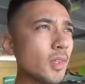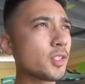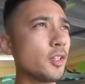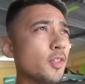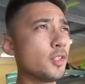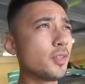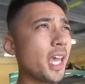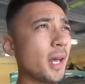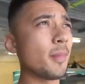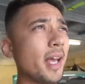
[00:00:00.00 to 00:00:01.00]
So if you do
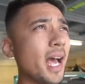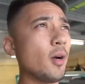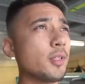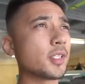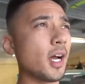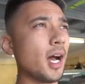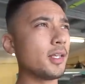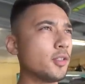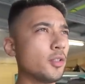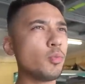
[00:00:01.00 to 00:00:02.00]
count my hours, I
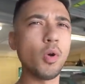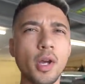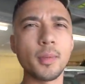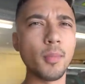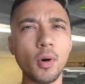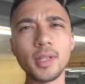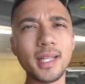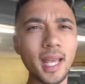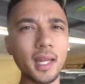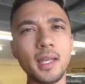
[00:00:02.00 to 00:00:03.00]
do work more
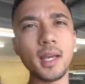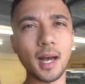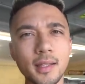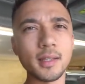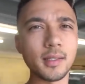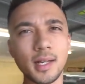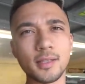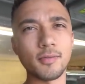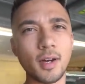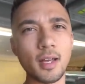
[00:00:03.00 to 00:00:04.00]
than any other nine
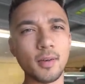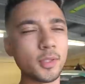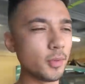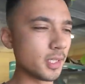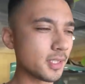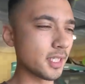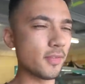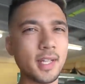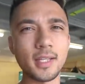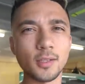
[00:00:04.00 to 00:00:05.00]
to five. I'm doing
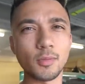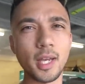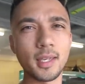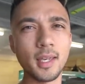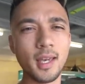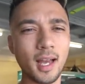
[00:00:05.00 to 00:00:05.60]
seven days a week.